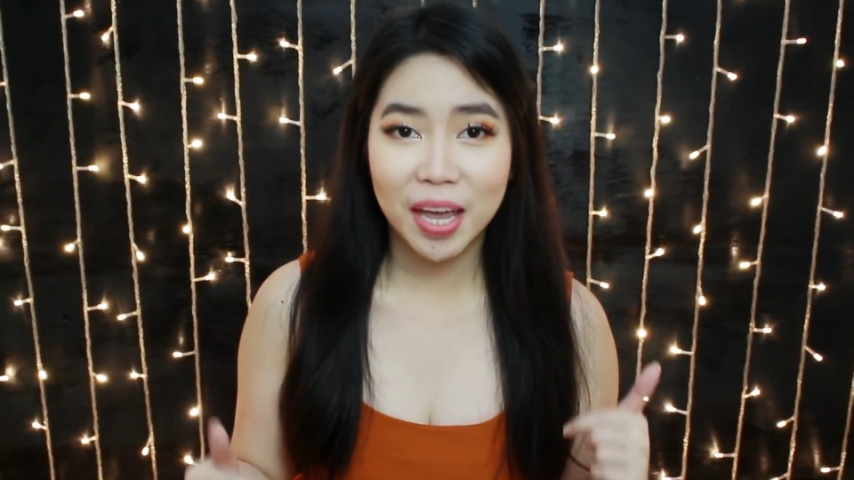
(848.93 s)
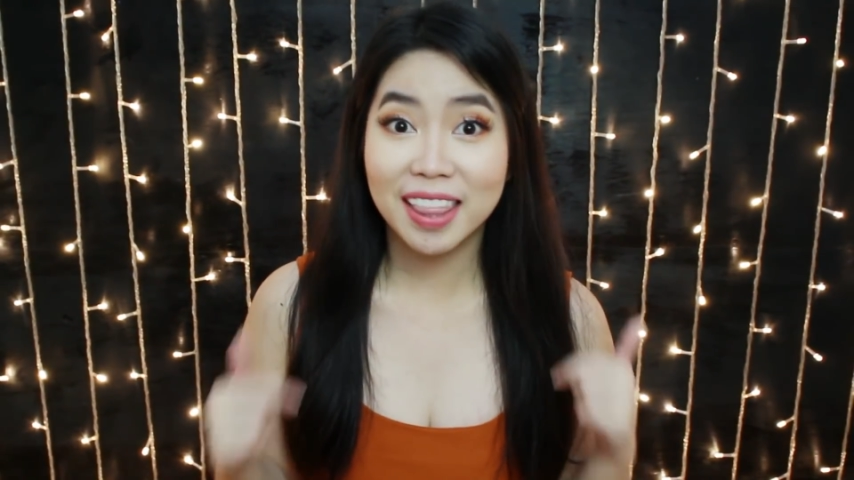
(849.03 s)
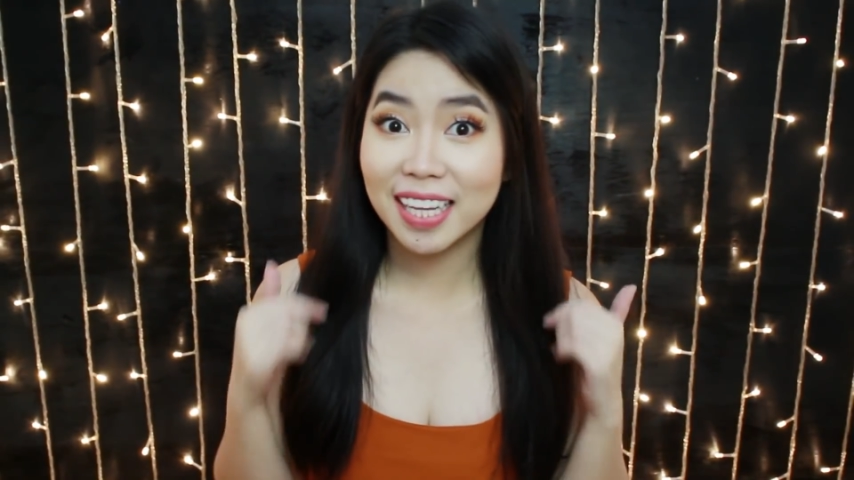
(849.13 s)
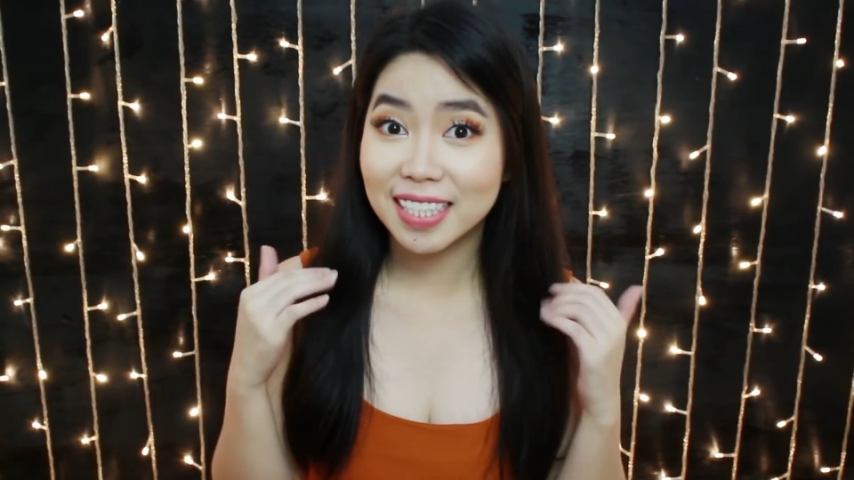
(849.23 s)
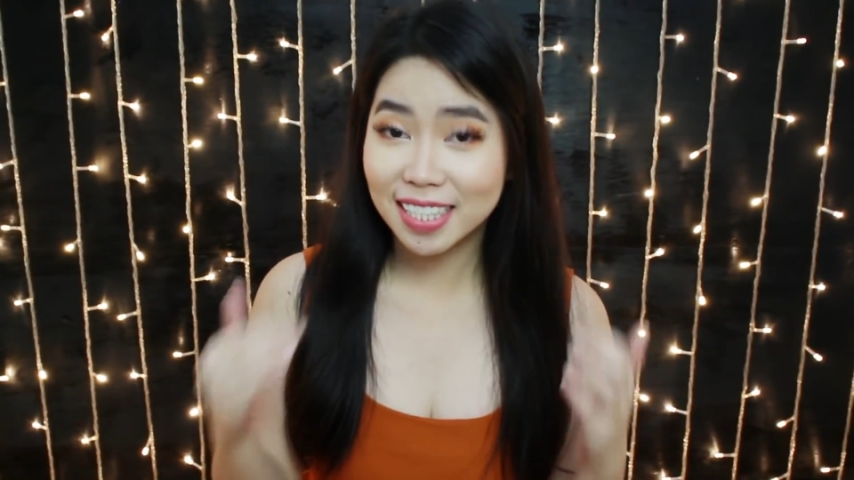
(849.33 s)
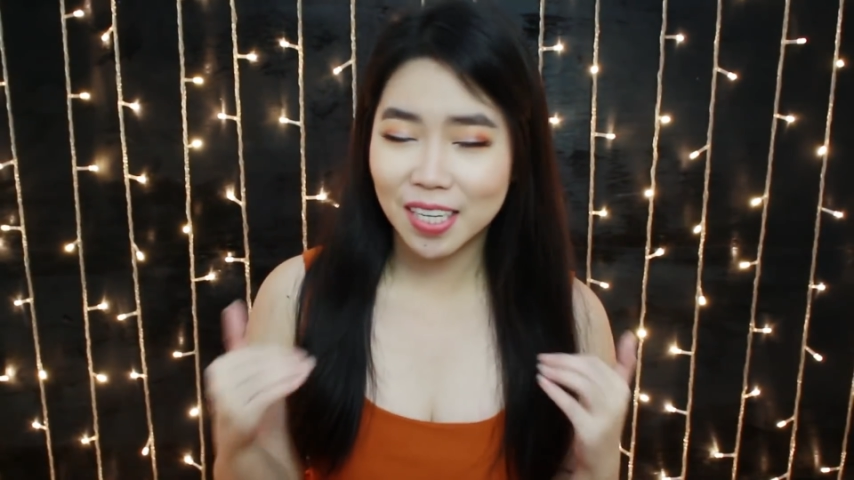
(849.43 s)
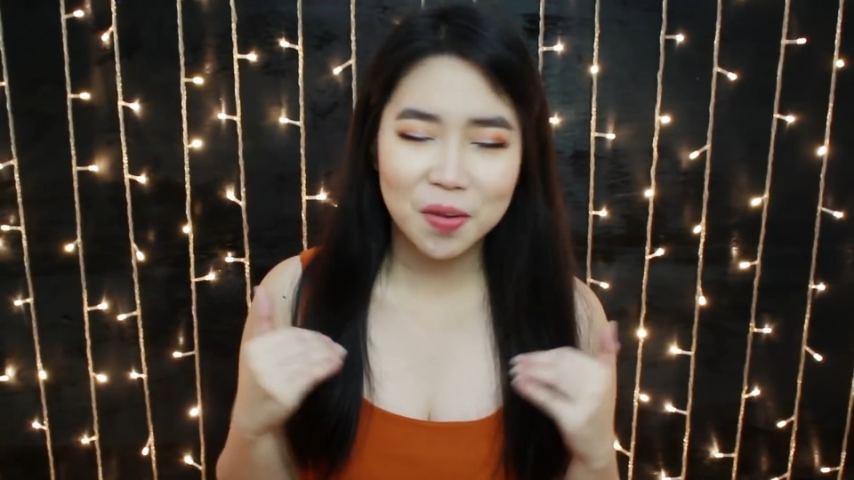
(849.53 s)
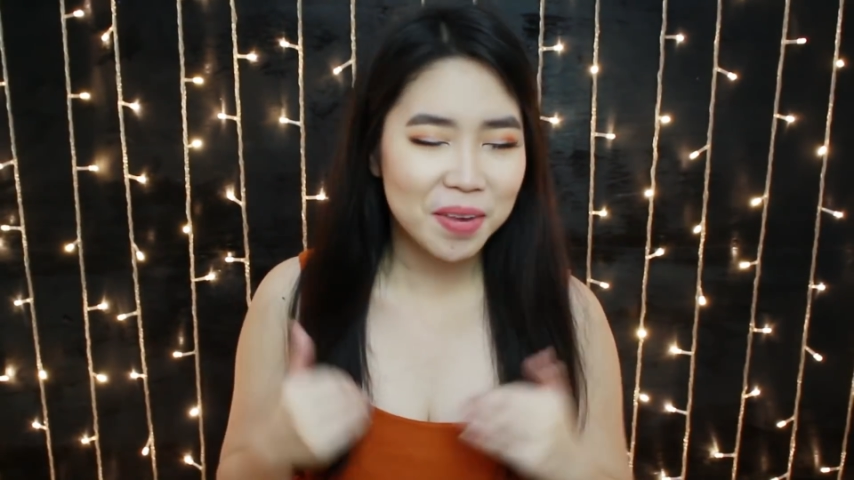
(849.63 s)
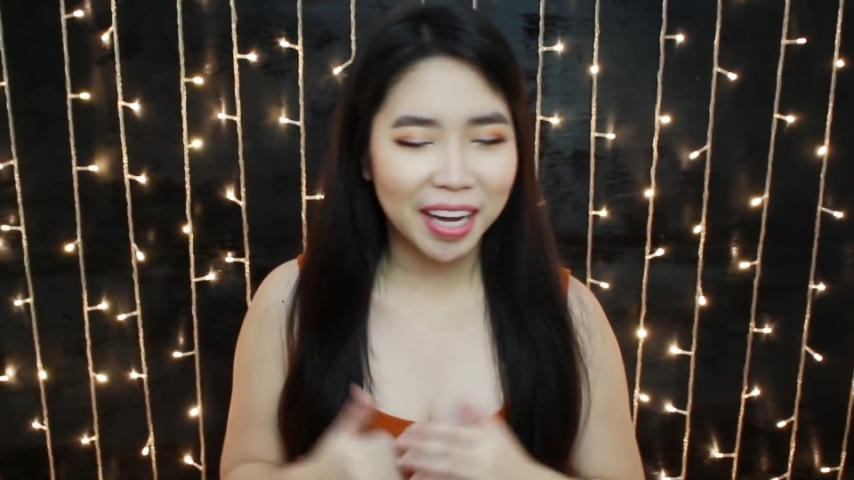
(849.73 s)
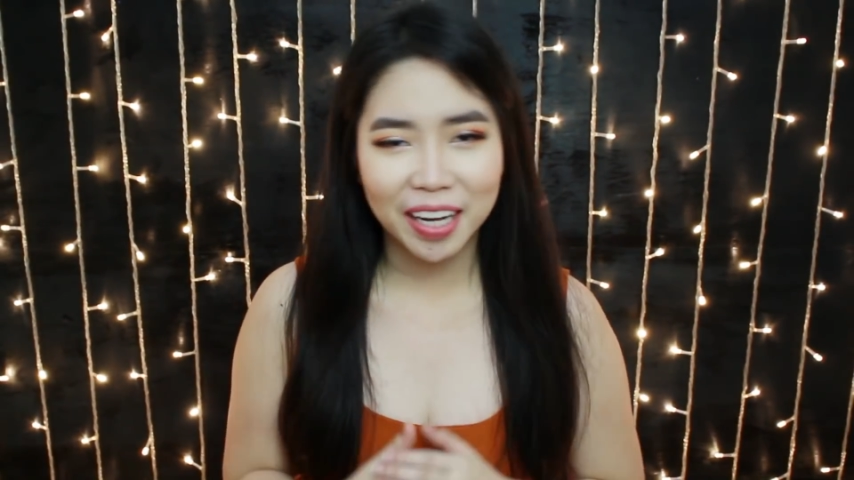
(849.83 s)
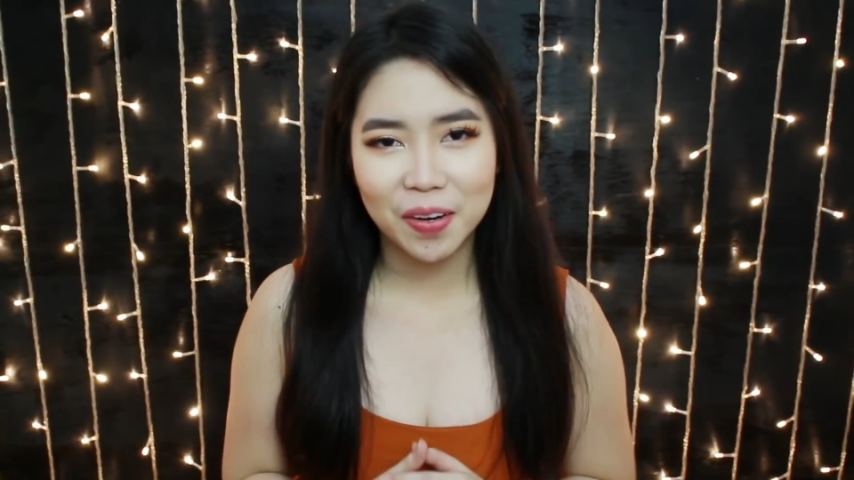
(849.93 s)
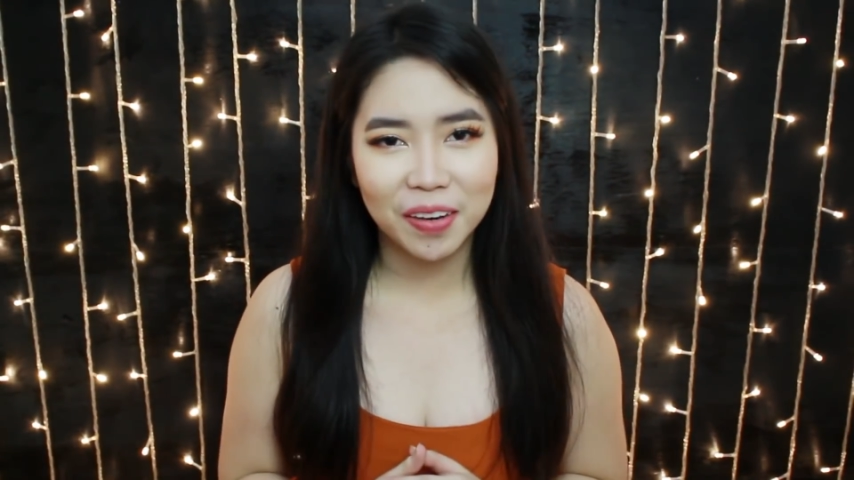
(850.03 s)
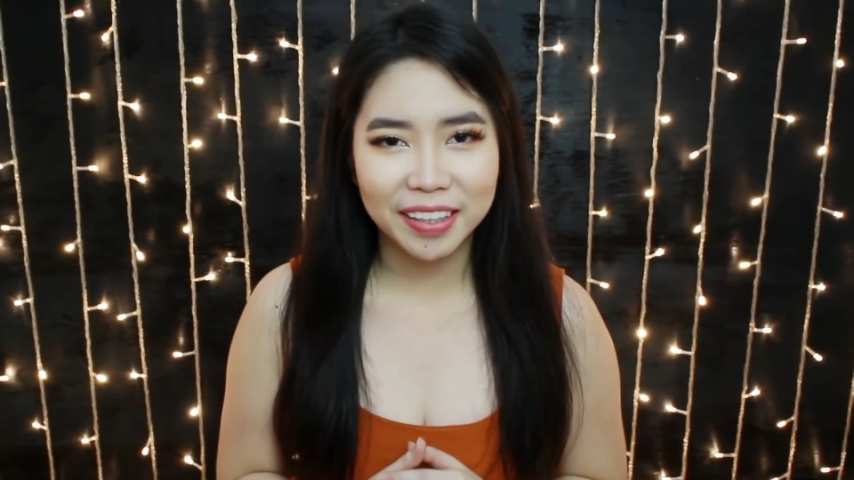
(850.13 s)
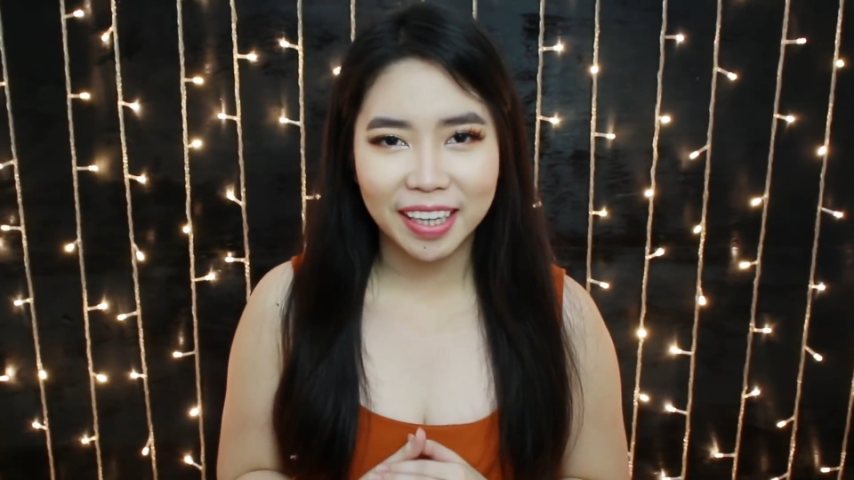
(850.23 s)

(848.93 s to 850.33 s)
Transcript: and let's see kung magagawa